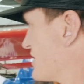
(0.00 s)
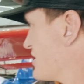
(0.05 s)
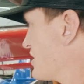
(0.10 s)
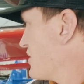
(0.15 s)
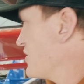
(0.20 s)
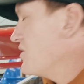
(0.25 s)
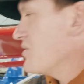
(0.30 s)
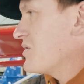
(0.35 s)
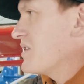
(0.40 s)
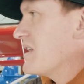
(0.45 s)
so
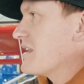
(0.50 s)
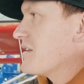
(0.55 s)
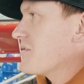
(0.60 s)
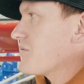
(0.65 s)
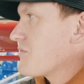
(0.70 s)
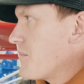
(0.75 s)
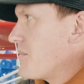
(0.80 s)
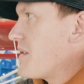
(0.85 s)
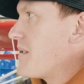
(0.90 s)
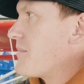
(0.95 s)
you can
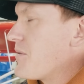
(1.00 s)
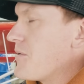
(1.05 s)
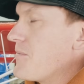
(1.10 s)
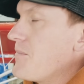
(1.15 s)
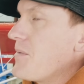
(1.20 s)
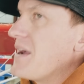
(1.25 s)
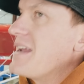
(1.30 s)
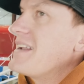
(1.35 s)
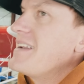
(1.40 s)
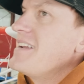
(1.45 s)
remember.
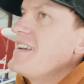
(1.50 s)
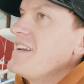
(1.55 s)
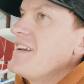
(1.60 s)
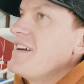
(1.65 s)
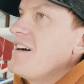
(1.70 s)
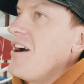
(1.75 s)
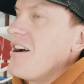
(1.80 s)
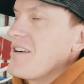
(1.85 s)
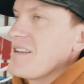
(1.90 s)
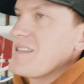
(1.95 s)
But
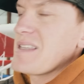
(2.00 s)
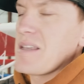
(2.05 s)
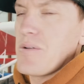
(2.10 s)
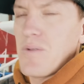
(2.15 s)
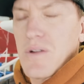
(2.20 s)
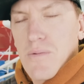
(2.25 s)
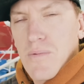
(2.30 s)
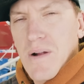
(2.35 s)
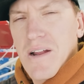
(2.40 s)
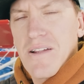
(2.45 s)
honestly,
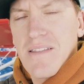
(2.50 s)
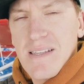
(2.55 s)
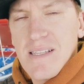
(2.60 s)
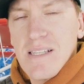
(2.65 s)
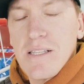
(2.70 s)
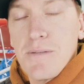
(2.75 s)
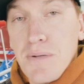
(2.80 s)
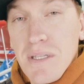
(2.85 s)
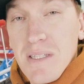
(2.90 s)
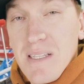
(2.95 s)
with where this
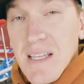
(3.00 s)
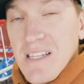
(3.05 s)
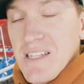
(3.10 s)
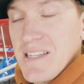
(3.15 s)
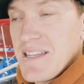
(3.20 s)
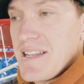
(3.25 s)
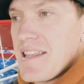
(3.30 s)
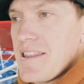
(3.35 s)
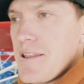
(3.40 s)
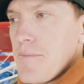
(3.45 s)
is
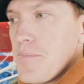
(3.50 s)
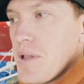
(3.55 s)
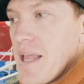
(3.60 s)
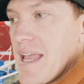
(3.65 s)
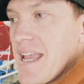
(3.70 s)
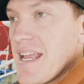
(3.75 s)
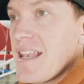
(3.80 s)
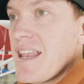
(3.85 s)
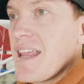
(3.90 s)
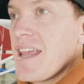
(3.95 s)
positioned in the
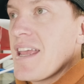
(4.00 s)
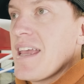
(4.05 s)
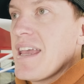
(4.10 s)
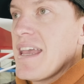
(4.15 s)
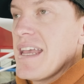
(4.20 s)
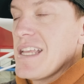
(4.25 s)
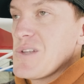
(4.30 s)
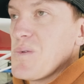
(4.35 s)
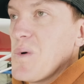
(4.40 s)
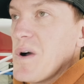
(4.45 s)
plane,
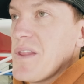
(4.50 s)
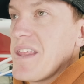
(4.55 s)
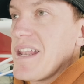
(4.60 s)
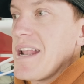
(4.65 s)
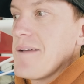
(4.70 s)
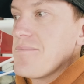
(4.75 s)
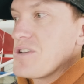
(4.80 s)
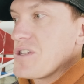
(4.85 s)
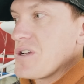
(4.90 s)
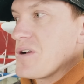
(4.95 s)
it's one that
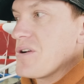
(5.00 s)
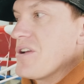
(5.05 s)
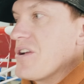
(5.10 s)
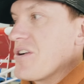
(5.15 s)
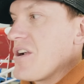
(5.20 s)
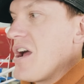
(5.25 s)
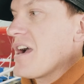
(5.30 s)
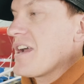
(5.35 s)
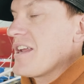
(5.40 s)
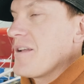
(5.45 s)
I'm sure
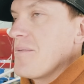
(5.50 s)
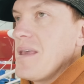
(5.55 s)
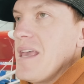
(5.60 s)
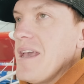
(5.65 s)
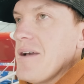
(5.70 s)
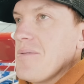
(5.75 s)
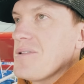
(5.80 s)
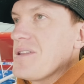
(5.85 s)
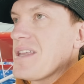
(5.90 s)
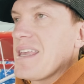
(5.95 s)
you're not gonna be
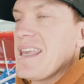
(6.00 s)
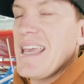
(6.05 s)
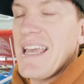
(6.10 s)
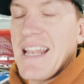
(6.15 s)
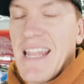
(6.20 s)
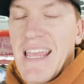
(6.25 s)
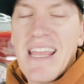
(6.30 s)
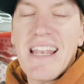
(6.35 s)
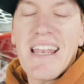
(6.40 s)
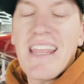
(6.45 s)
able to
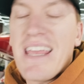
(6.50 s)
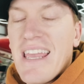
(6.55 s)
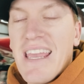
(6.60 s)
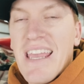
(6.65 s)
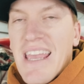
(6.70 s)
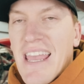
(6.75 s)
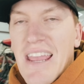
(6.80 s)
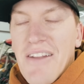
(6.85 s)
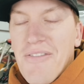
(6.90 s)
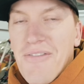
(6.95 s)
get in
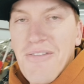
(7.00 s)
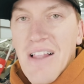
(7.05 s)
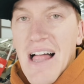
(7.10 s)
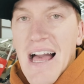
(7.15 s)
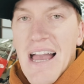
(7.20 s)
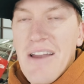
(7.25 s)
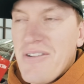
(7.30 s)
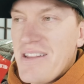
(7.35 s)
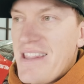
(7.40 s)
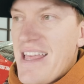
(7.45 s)
and
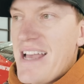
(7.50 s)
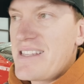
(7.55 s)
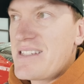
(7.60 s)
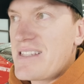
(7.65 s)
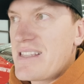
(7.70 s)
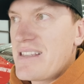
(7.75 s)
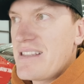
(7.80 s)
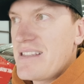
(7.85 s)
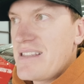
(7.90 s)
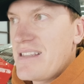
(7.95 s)
fly when
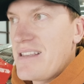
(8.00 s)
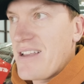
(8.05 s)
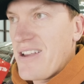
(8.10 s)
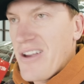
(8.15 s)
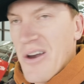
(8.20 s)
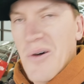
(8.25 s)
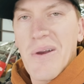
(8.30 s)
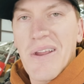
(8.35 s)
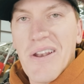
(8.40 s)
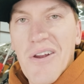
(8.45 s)
that's
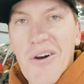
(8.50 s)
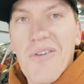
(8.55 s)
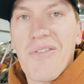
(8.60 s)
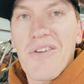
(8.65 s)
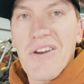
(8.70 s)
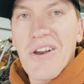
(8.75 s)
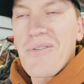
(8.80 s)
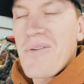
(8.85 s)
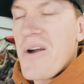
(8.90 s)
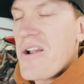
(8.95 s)
going
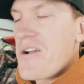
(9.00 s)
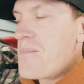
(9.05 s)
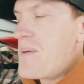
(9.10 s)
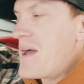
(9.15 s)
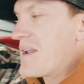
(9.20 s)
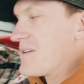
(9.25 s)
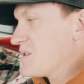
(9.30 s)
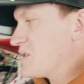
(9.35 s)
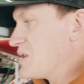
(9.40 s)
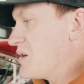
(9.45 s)
over your rudder
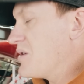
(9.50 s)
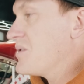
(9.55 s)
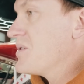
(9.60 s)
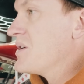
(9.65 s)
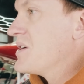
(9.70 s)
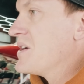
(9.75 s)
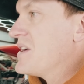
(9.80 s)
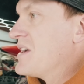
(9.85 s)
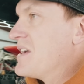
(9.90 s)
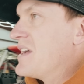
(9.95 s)
pedal. So
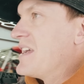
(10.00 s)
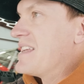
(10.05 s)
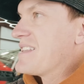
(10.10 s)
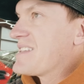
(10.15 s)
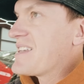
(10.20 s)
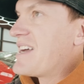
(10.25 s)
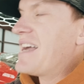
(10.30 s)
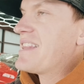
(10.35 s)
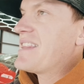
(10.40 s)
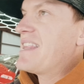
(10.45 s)

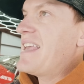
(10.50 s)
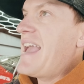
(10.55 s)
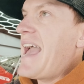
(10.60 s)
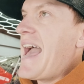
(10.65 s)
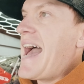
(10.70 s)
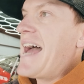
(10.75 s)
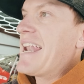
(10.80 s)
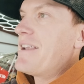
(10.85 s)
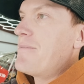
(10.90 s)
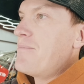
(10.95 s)
it's got the
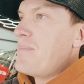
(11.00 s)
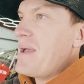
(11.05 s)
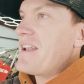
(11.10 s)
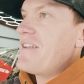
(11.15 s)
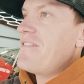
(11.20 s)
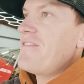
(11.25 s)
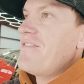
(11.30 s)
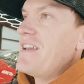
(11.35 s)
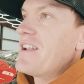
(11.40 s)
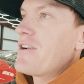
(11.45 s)
added
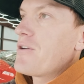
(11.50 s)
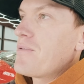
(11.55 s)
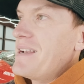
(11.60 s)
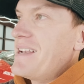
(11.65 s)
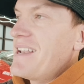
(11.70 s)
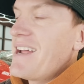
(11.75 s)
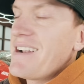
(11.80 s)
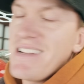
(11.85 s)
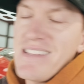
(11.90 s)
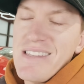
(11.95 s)
benefit or
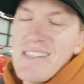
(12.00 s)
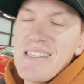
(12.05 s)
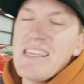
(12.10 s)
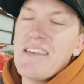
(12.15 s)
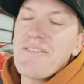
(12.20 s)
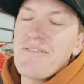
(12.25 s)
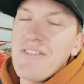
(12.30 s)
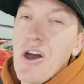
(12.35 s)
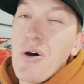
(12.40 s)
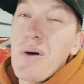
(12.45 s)
redundancy
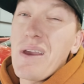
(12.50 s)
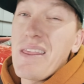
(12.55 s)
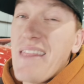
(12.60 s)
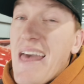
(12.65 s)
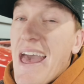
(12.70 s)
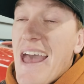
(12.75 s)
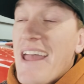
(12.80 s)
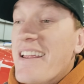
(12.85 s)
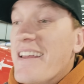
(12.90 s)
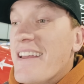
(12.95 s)
of knowing
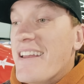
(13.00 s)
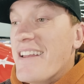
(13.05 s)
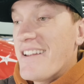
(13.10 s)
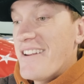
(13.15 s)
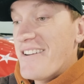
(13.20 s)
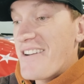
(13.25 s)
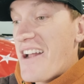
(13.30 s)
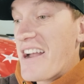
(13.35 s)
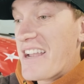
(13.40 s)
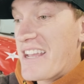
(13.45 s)
that
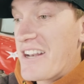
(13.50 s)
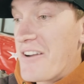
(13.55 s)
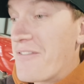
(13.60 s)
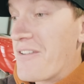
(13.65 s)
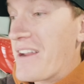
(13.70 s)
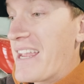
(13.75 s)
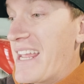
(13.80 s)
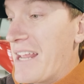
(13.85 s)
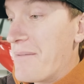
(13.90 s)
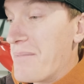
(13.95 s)
you're not gonna
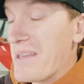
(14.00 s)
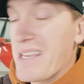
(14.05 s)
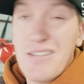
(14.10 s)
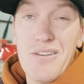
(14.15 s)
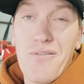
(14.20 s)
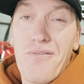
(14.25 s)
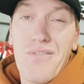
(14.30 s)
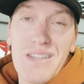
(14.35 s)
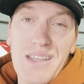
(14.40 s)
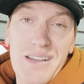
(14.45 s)
forget it because
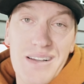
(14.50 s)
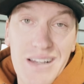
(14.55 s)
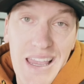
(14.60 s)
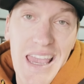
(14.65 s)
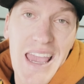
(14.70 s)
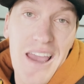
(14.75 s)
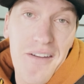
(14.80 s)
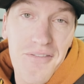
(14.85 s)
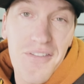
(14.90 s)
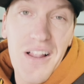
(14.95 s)
you physically
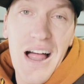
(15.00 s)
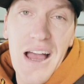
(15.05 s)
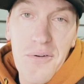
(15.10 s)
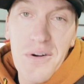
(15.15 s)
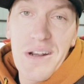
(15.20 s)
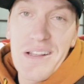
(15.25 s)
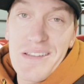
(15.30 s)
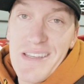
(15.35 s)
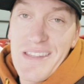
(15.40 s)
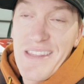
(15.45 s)
can't fly
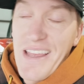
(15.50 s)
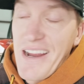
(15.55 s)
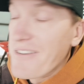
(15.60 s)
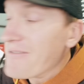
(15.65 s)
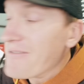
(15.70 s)
when it's in there.